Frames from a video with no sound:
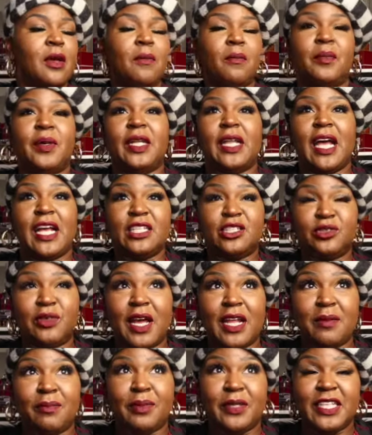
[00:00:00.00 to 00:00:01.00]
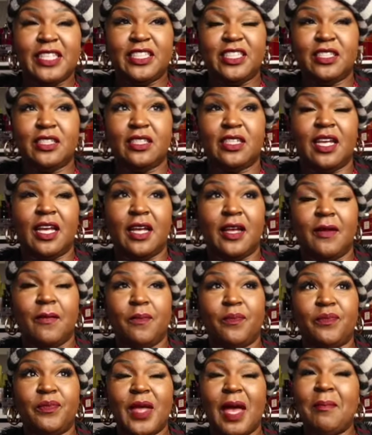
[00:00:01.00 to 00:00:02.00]
But I try to bleach it,
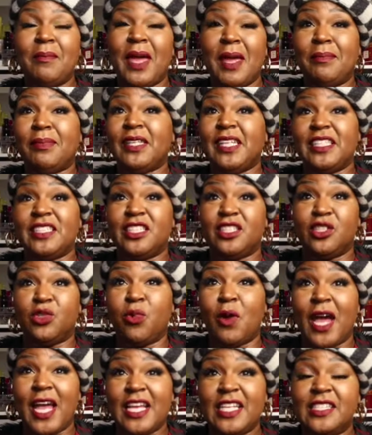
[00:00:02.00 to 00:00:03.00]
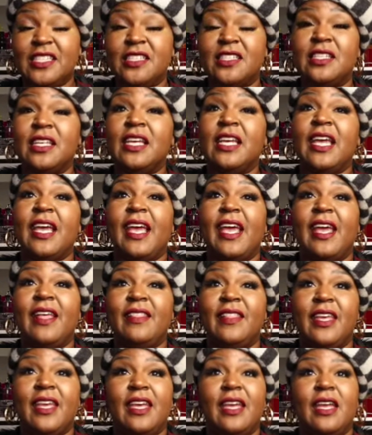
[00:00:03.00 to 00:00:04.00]
I may bleach it twice,
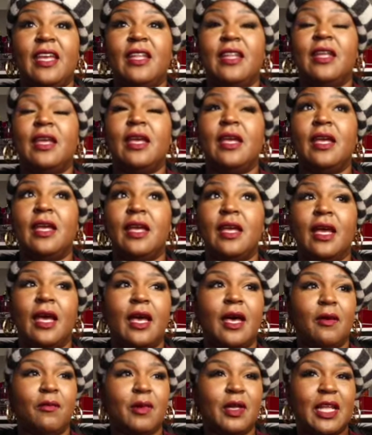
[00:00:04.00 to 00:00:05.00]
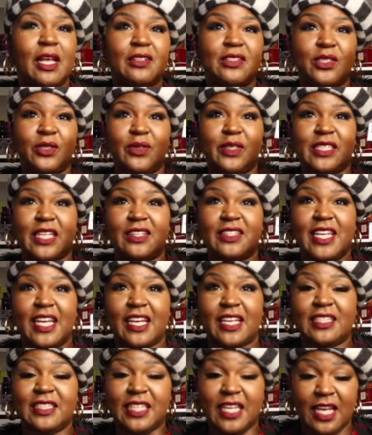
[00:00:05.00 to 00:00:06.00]
and then what I'll do is I'll
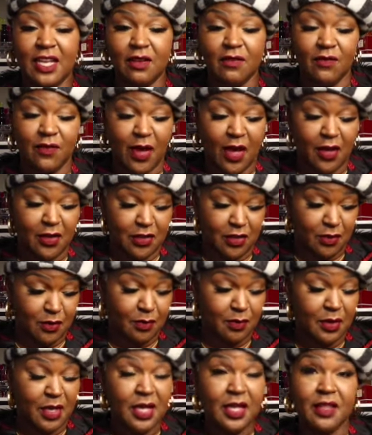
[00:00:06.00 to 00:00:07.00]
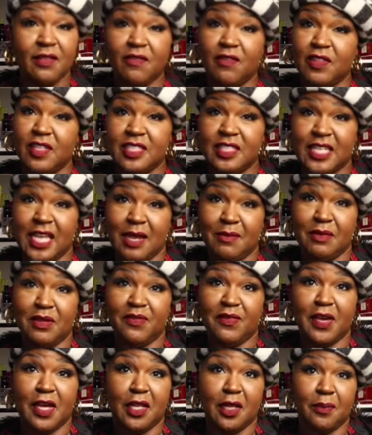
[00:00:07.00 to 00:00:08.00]
take a 10 volume of the same
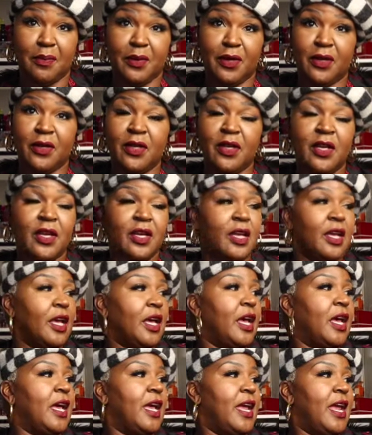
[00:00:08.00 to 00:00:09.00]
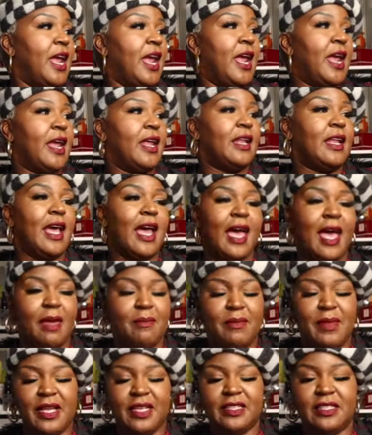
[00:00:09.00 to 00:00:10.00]
developer, and I
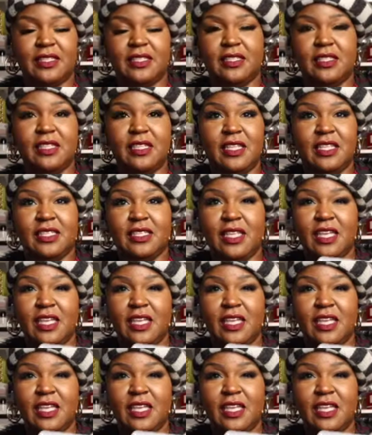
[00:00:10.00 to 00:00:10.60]
mix this